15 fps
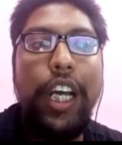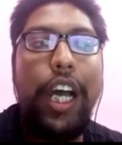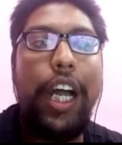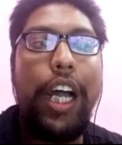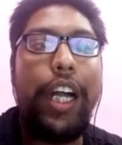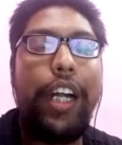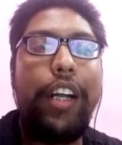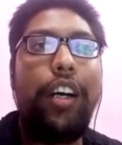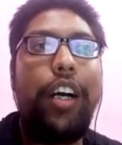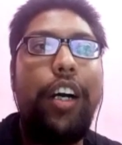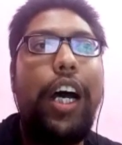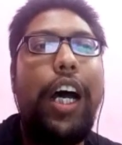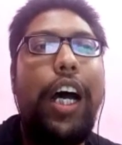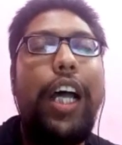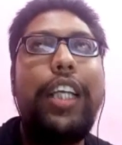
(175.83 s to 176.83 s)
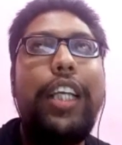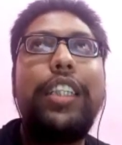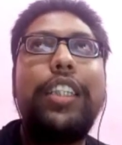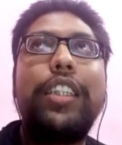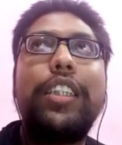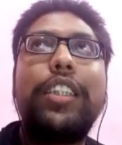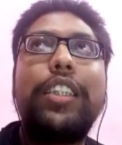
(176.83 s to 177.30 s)
And
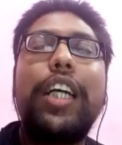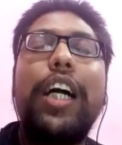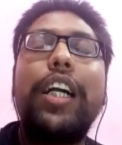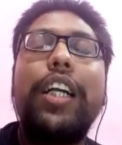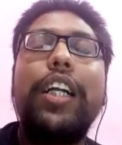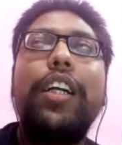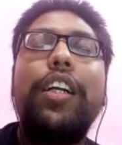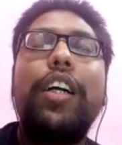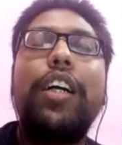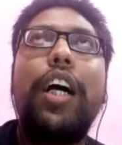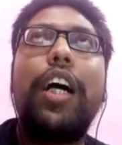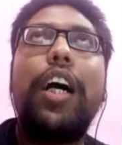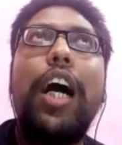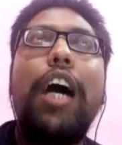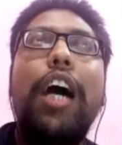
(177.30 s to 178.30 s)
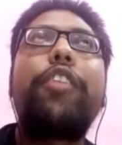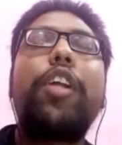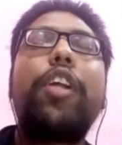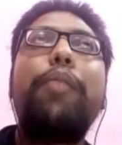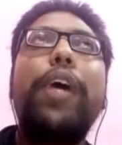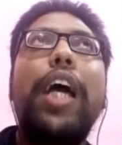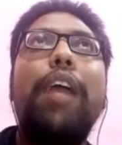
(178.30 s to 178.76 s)
I started after
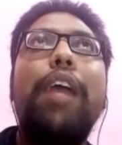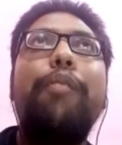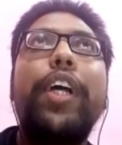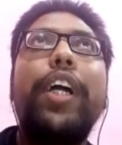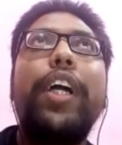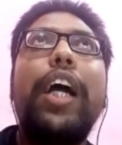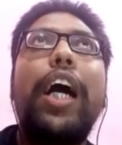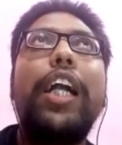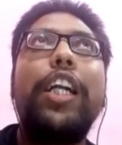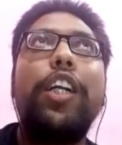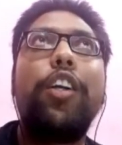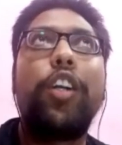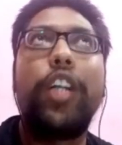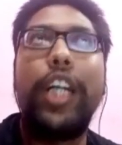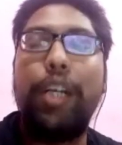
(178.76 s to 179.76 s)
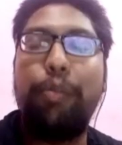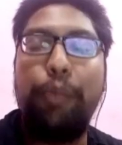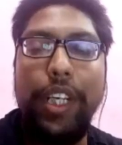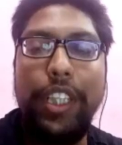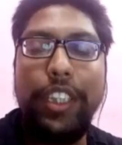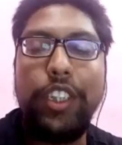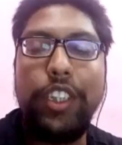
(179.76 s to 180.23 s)
my AmTech, I did not get
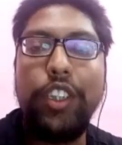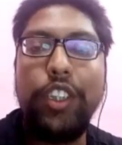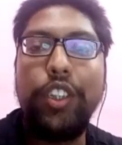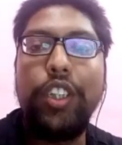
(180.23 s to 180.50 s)
placed.